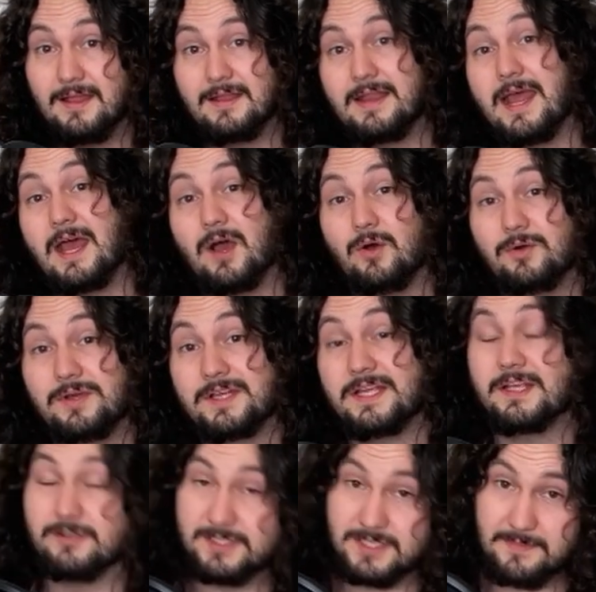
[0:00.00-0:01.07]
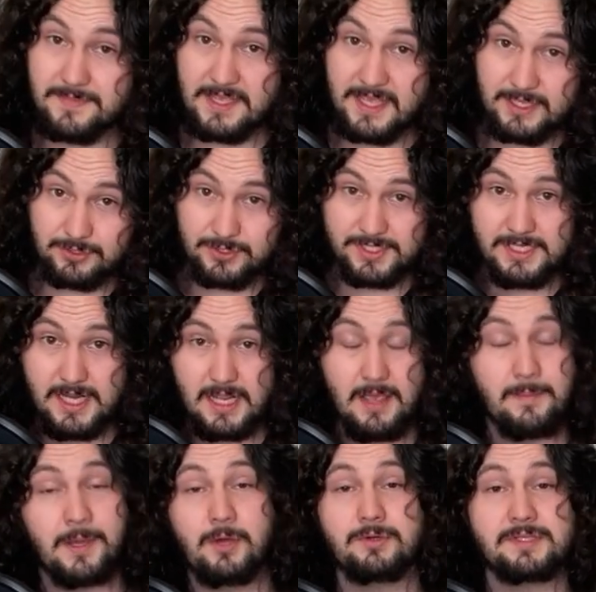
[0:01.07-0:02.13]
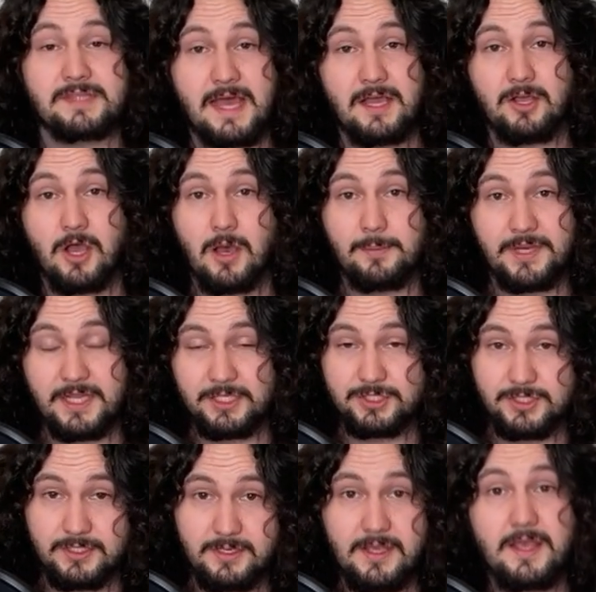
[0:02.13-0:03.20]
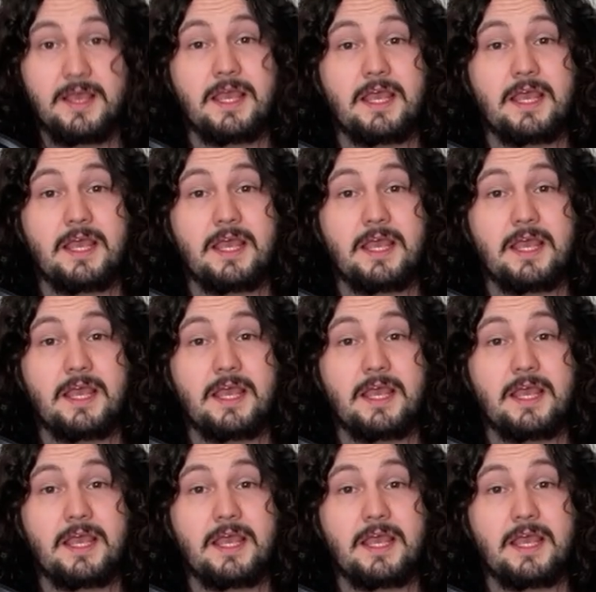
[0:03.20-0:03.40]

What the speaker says: Now, here's something interesting about that combination.